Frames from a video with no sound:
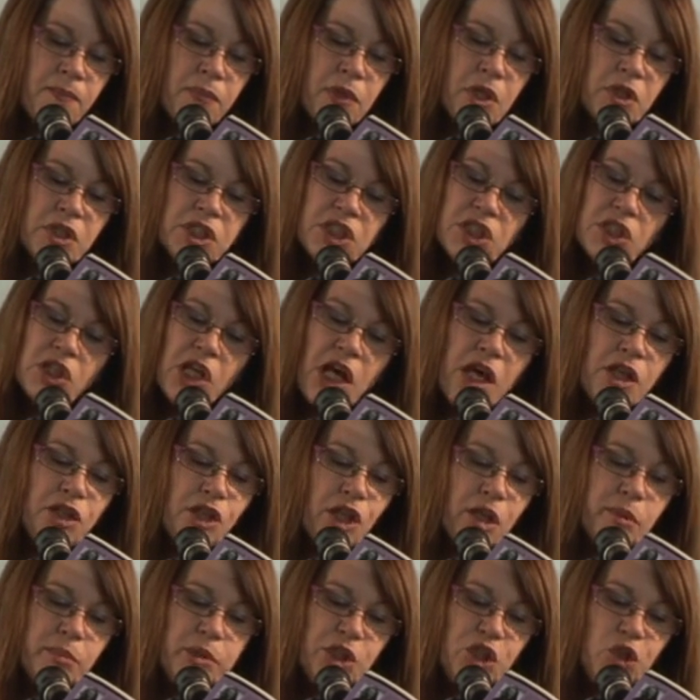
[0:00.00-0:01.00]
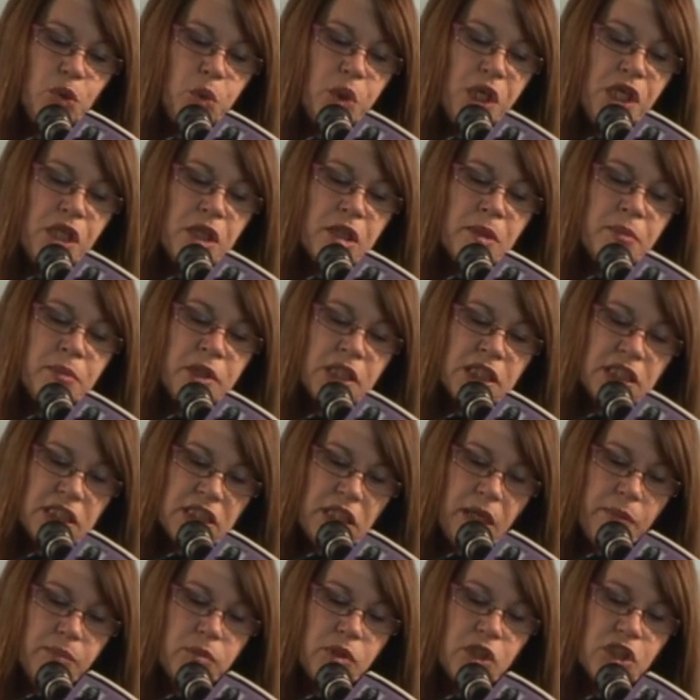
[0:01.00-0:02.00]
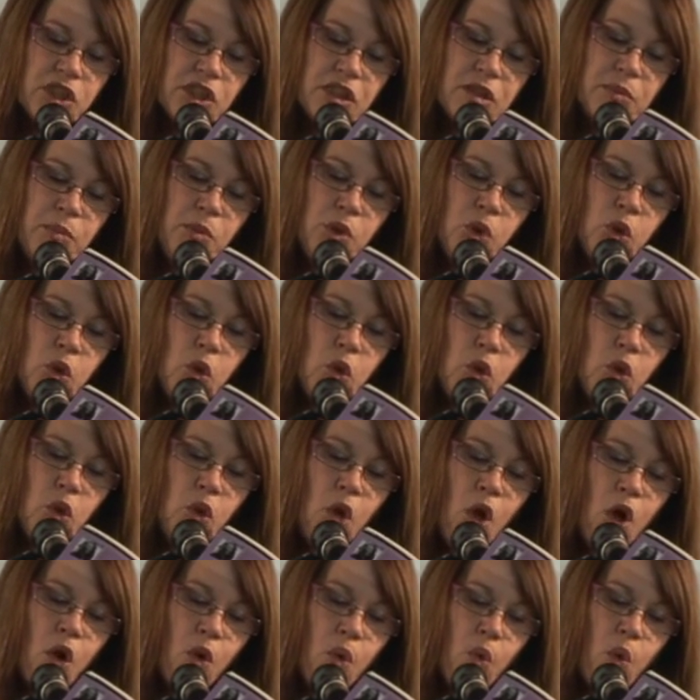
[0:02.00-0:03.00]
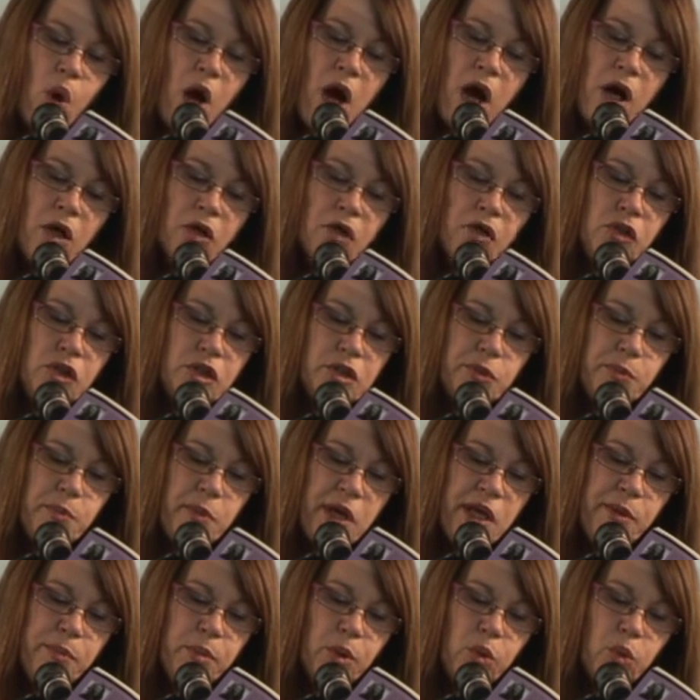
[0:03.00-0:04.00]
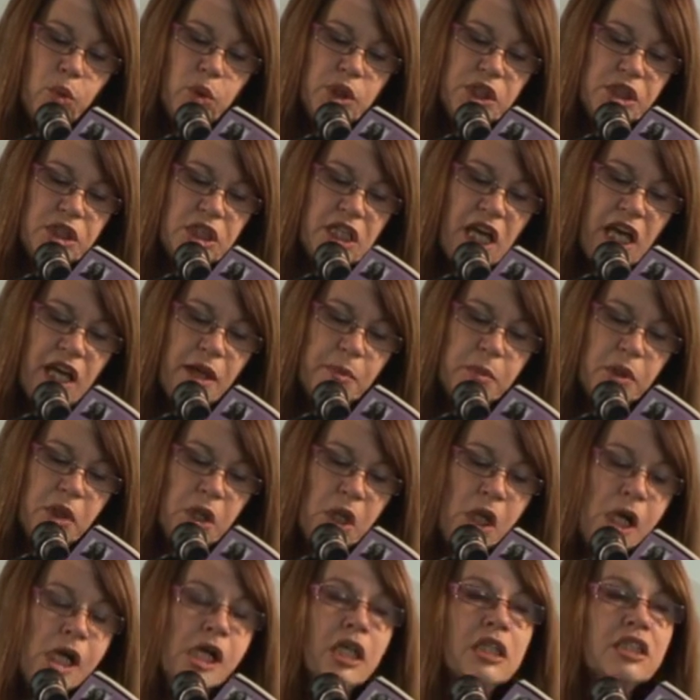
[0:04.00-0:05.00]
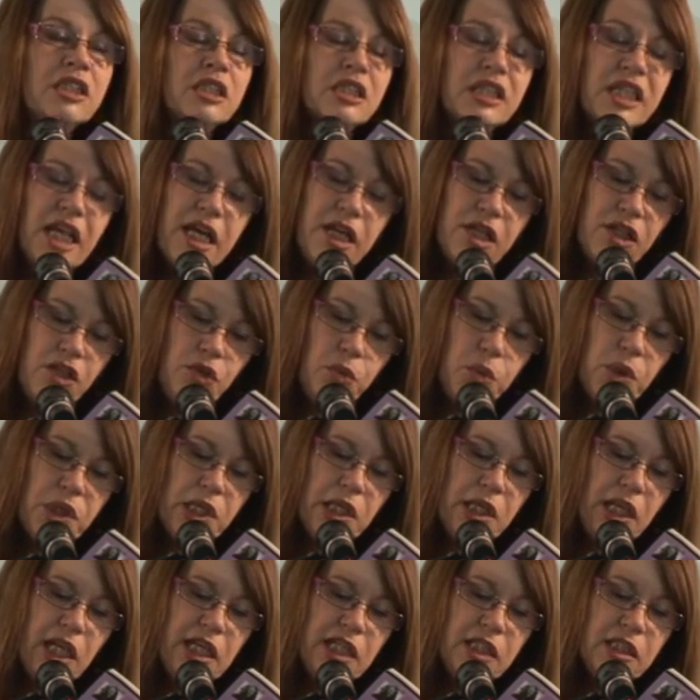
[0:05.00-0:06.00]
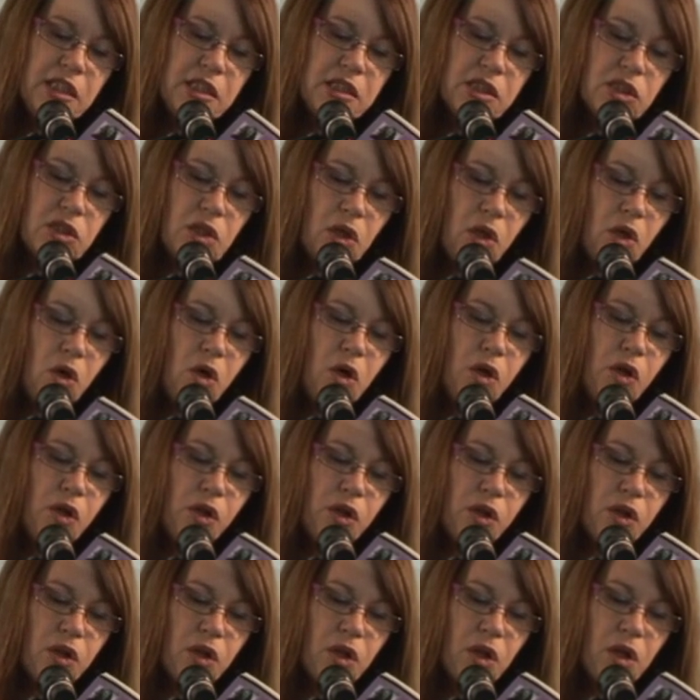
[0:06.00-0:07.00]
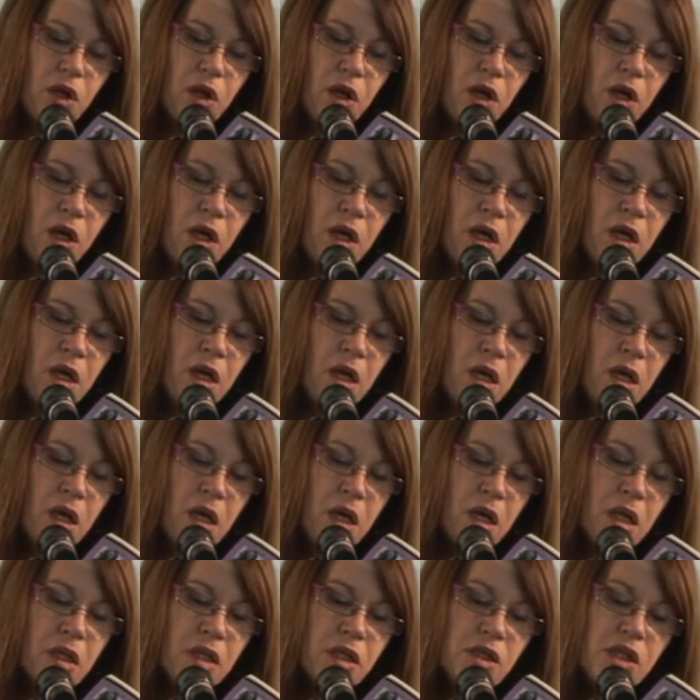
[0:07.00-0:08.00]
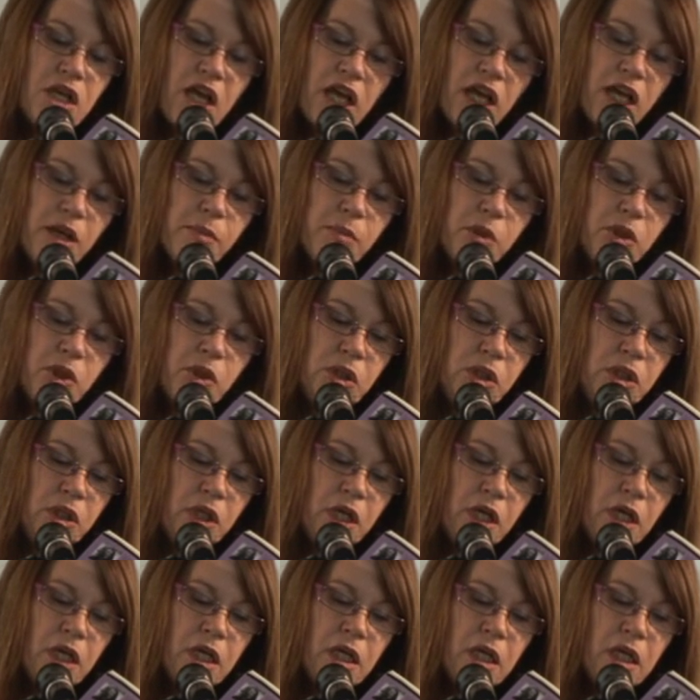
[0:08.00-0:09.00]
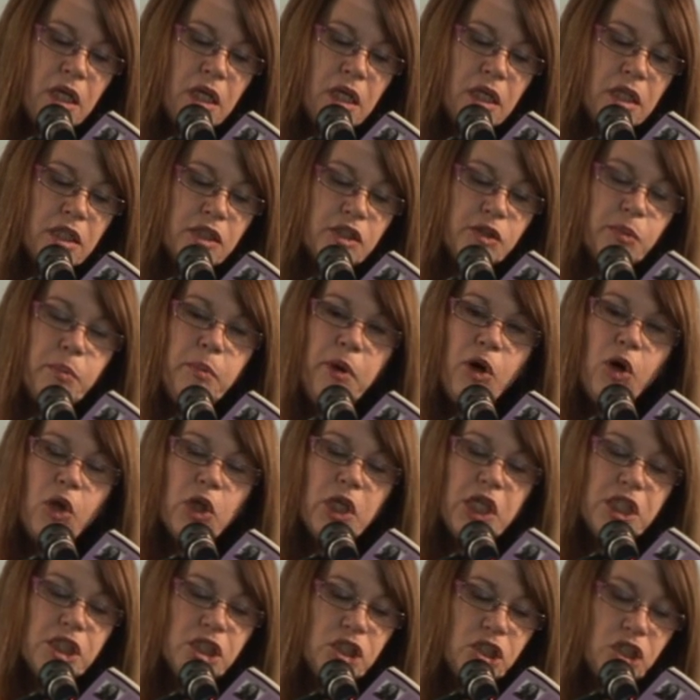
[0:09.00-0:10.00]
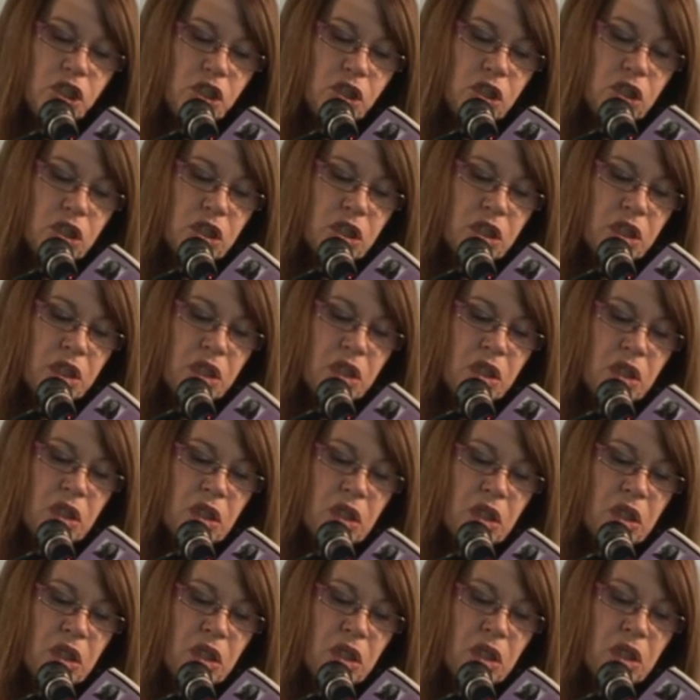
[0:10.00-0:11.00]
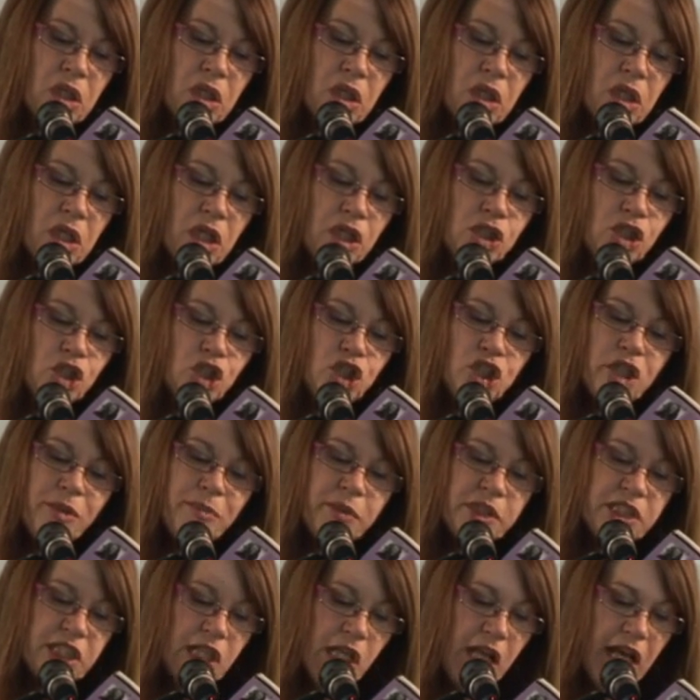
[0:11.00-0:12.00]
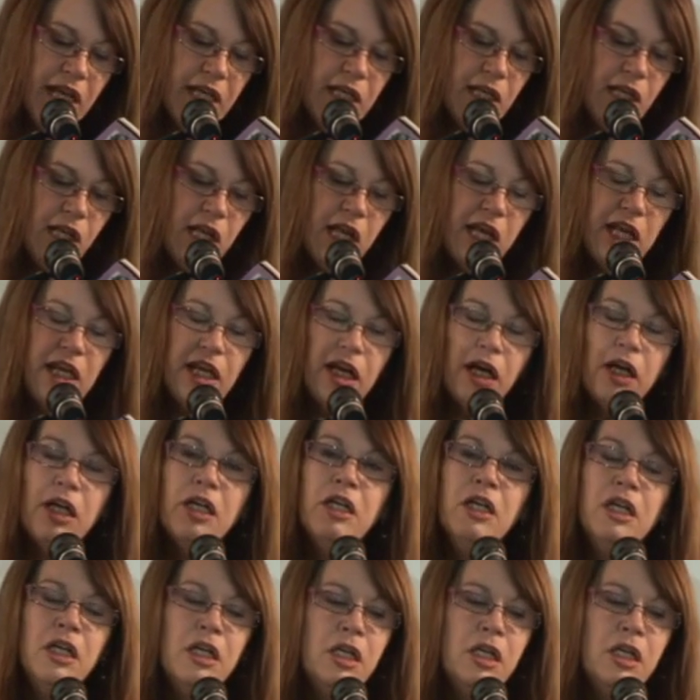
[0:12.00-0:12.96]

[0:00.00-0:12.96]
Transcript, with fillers: There is nothing between them except a small, round maple wood table set with a lace cloth. The table is polished and shimmers like a lake,